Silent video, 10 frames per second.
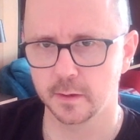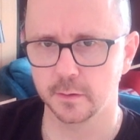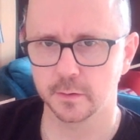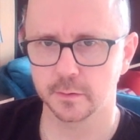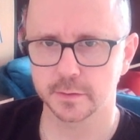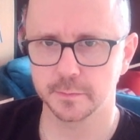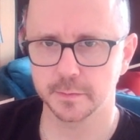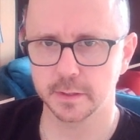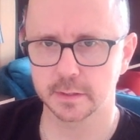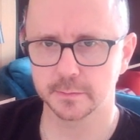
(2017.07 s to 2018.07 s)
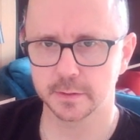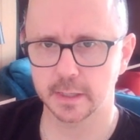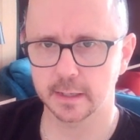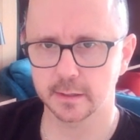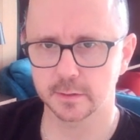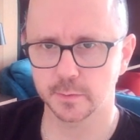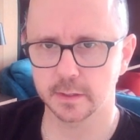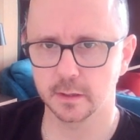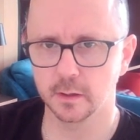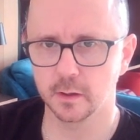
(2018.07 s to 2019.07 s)
Could also be some shenanigans where
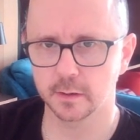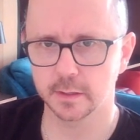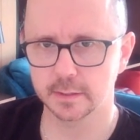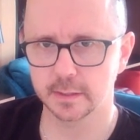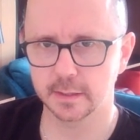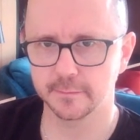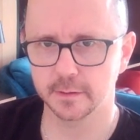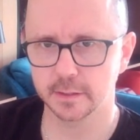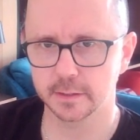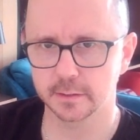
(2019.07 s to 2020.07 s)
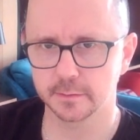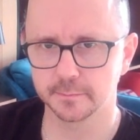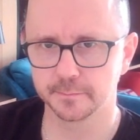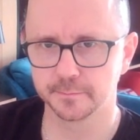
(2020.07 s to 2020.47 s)
lock is the definition.